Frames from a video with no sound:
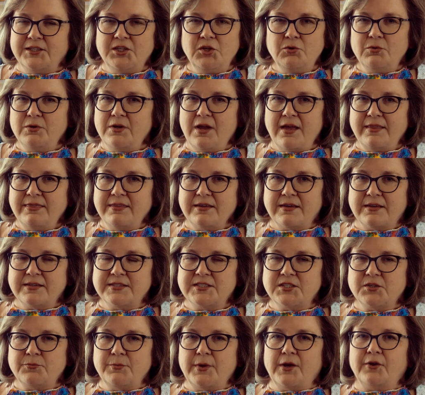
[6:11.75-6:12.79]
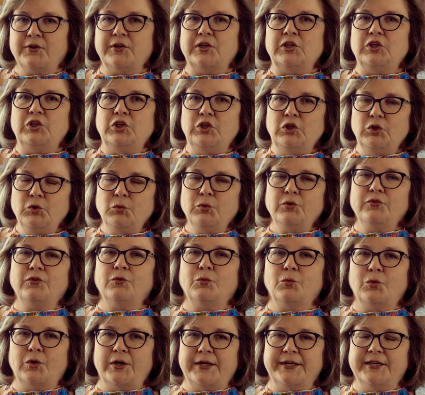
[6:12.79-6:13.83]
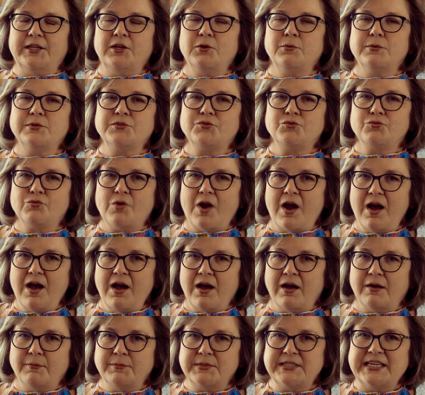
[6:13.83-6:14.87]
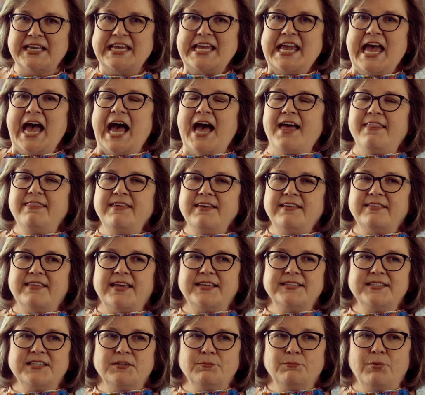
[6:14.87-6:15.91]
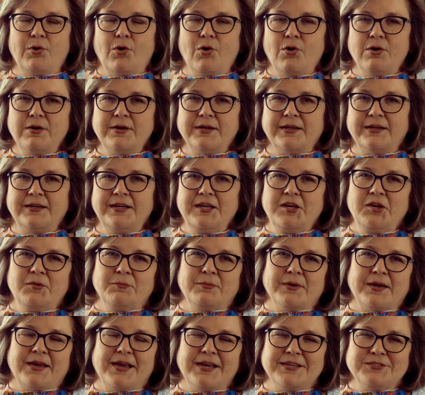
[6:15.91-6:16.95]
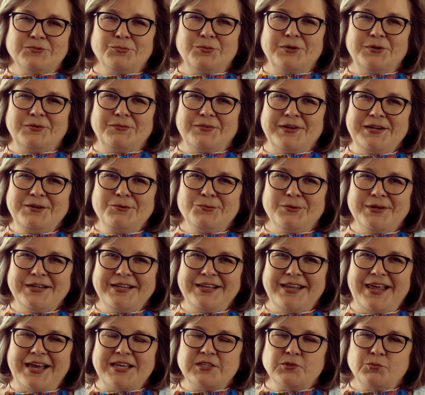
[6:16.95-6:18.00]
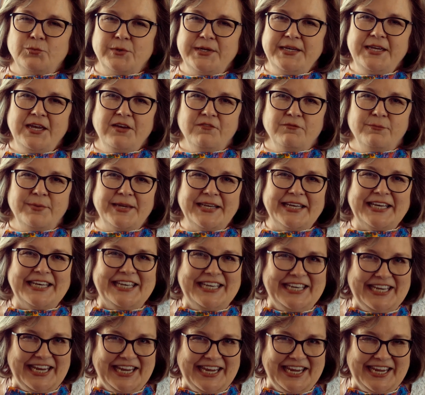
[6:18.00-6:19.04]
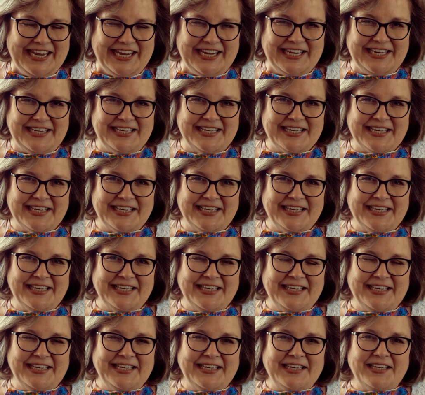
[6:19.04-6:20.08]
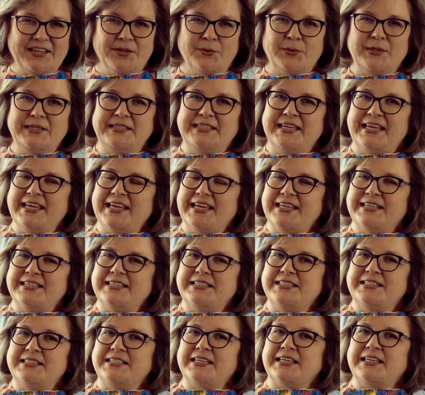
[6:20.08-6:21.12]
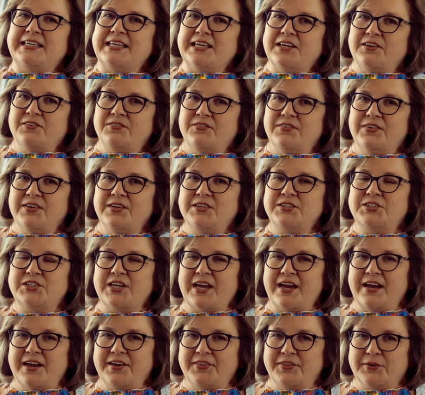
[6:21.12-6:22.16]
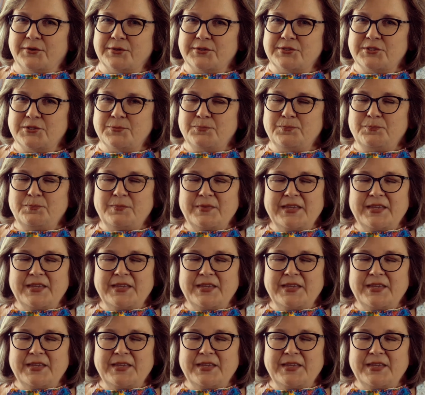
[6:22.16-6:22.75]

You are not the Good Samaritan. You are the one who was robbed. I think that's important because when we realize we have been in need, we tend to give to others.